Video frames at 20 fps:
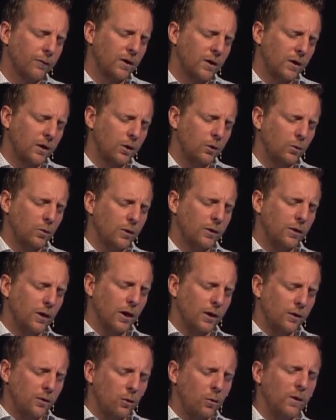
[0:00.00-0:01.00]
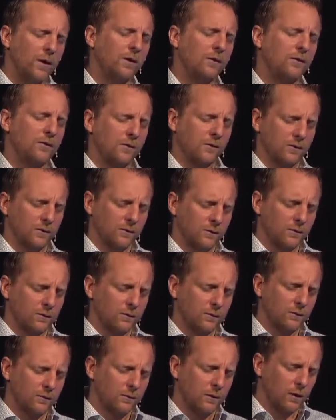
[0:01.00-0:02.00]
you would anoint
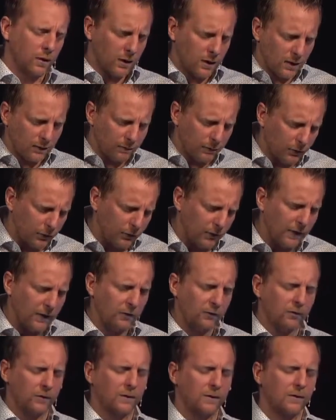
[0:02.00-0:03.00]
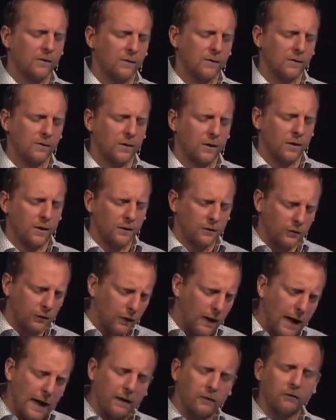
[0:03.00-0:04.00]
our conversations, our
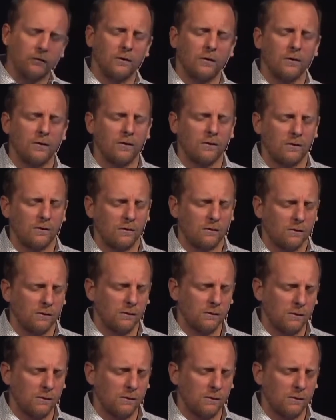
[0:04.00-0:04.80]
interactions,